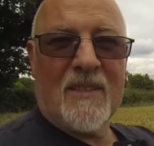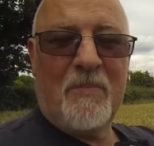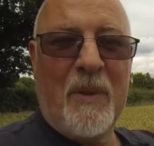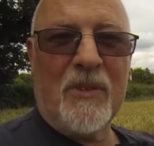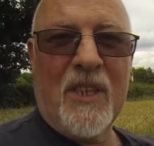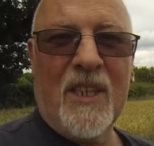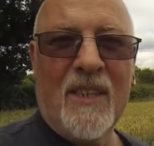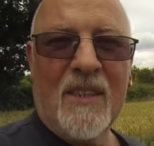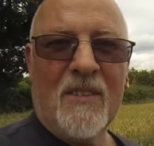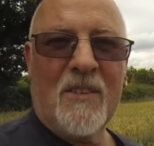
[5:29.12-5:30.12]

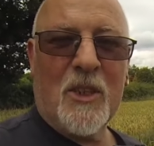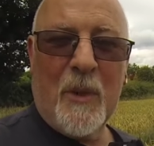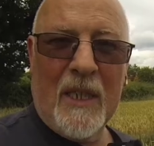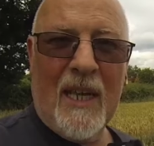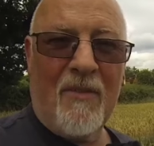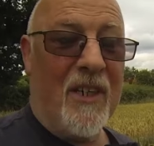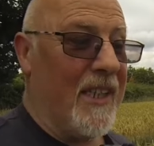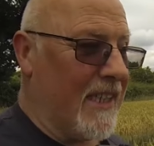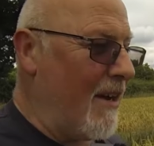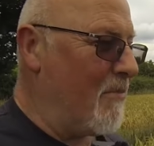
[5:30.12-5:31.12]
built-in spirit level in
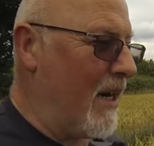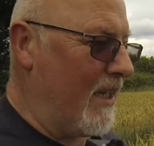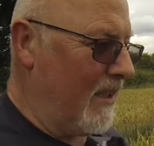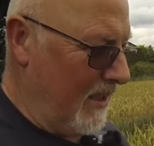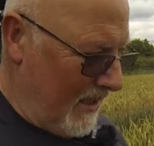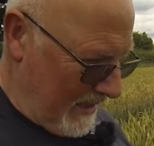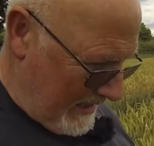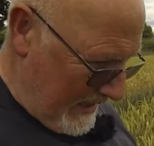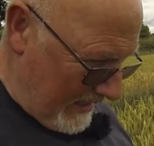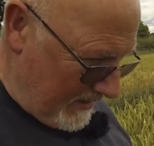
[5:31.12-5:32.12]
the camera,
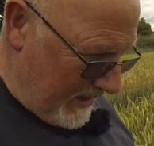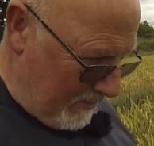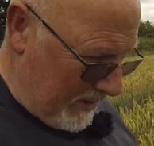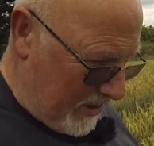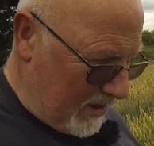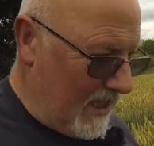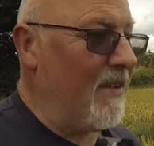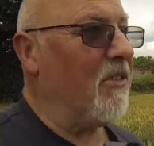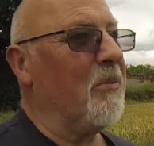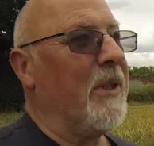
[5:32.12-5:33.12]
and the image is
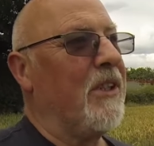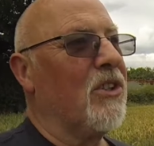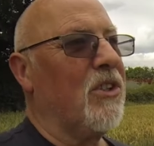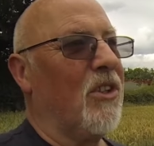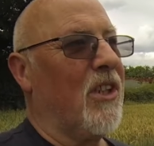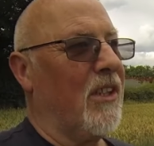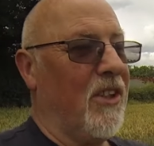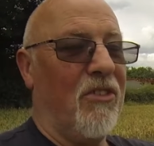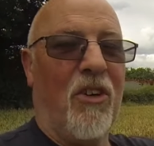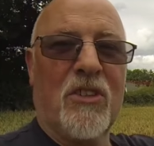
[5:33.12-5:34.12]
level, but it does look, the
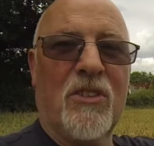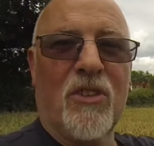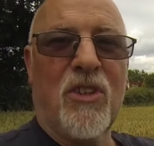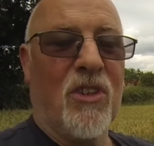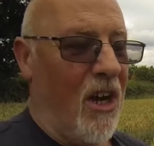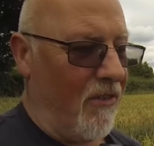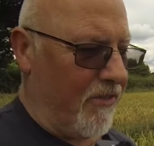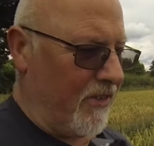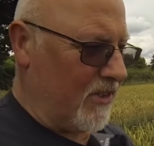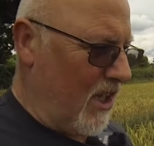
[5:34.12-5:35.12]
horizon does look
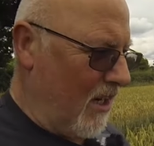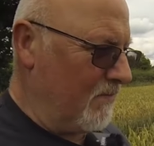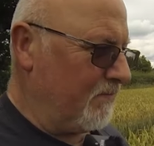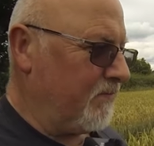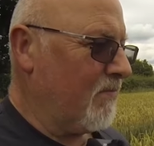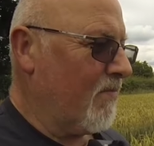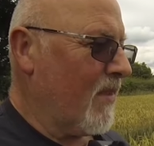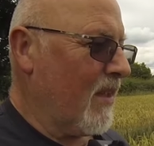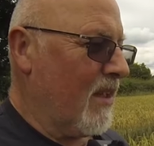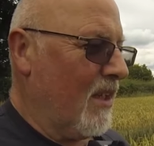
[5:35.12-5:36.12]
off. So
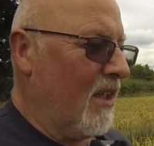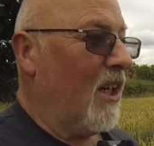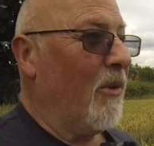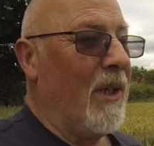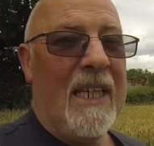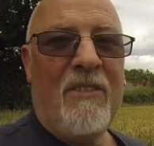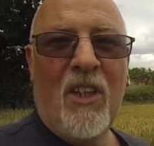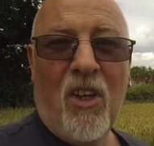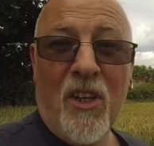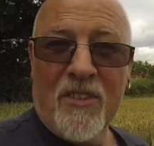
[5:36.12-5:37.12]
I will leave it
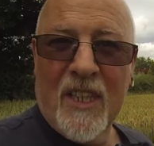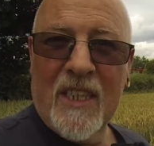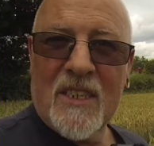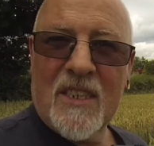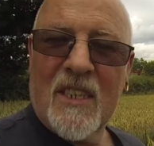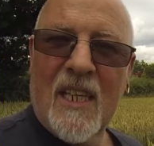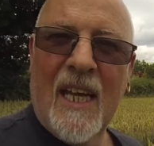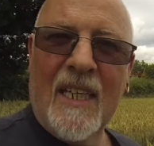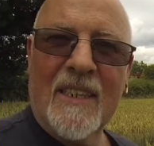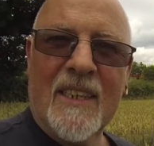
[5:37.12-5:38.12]
like this.
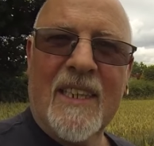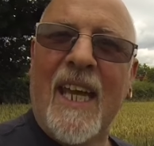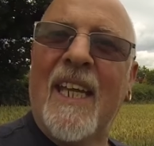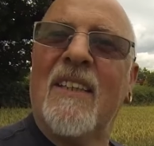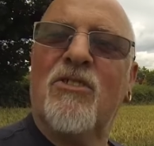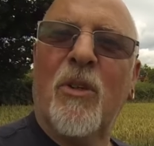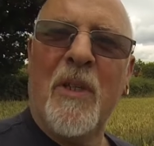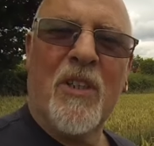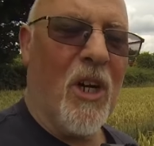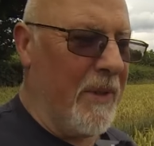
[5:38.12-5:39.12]
And again, drop
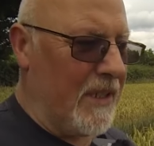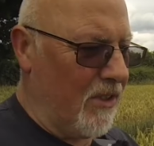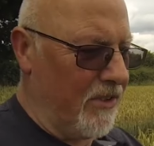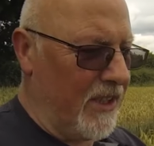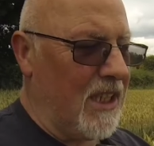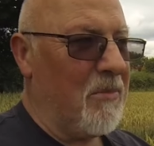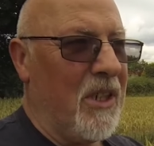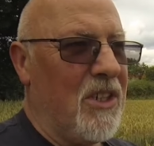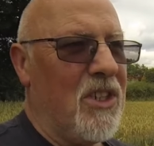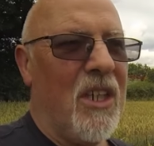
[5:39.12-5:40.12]
me a comment on this
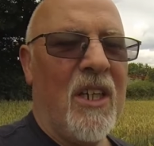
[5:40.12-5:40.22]
image